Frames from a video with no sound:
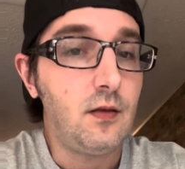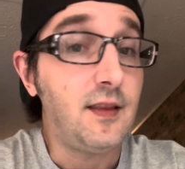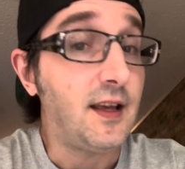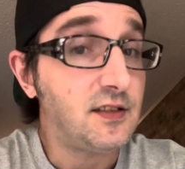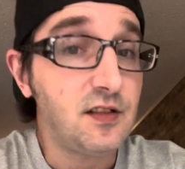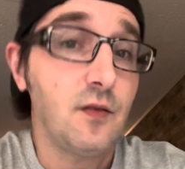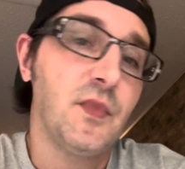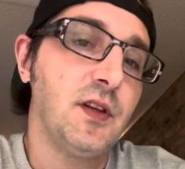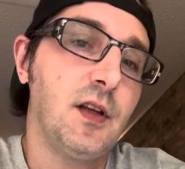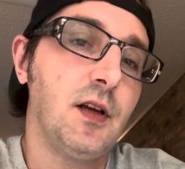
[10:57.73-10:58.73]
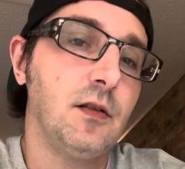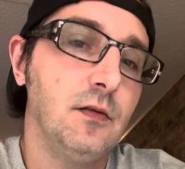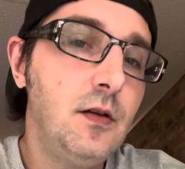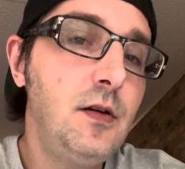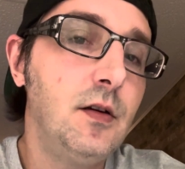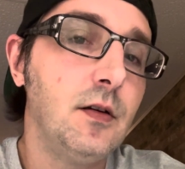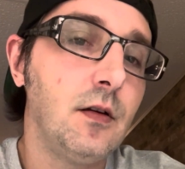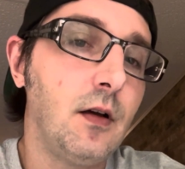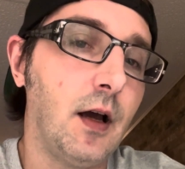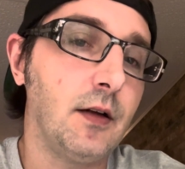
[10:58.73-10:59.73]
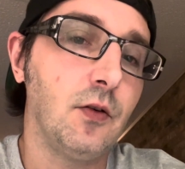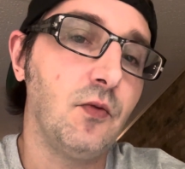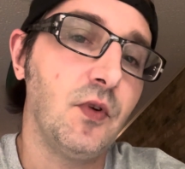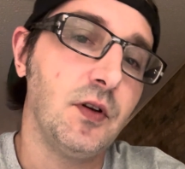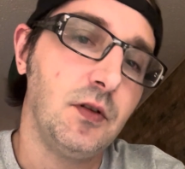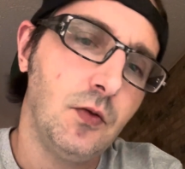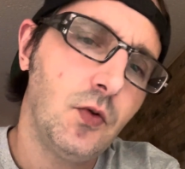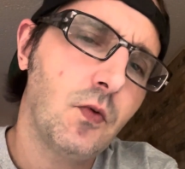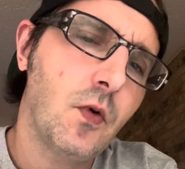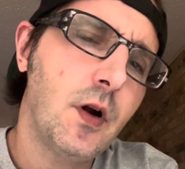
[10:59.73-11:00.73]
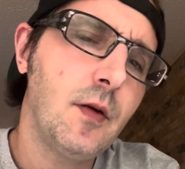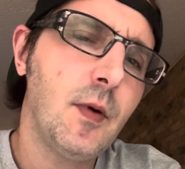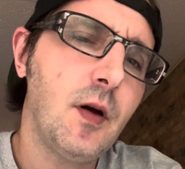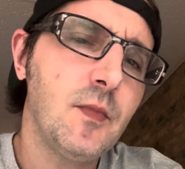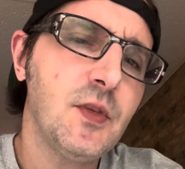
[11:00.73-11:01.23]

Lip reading: That's something that I don't want you to worry about,